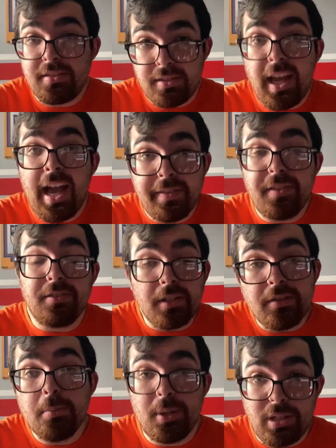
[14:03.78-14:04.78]
I have to see it
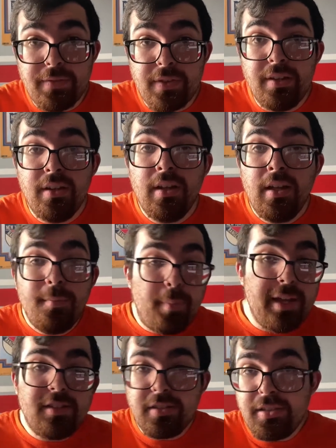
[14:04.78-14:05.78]
to believe it.
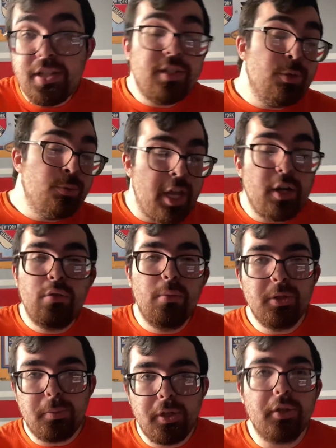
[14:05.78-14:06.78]
Basically, you take
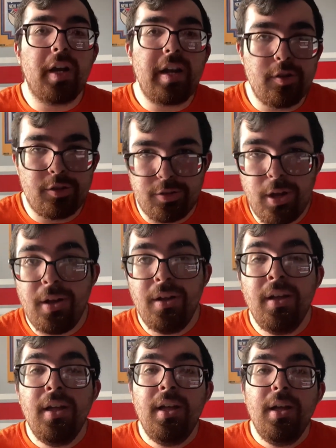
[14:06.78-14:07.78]
rumors with a grain of salt.
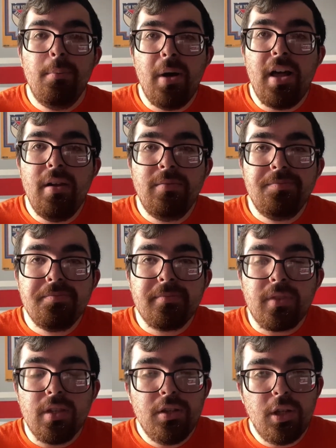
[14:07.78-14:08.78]
But
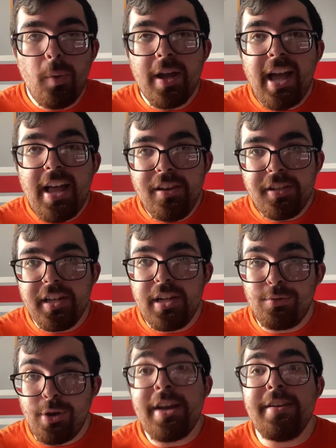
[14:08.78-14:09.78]
the way I look at it
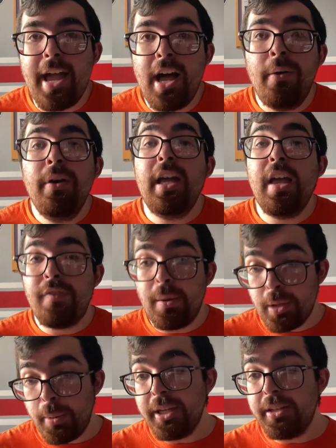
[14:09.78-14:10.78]
right now, if I'm
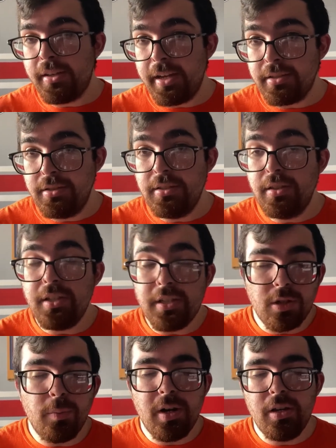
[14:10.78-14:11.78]
going into next season, these
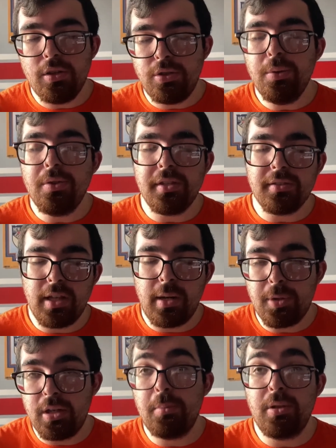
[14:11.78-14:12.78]
are one of the two things that I'm
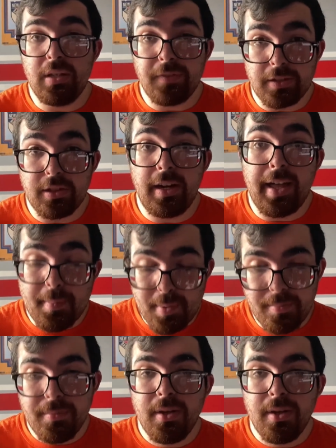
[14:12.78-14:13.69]
going to believe that's going to happen.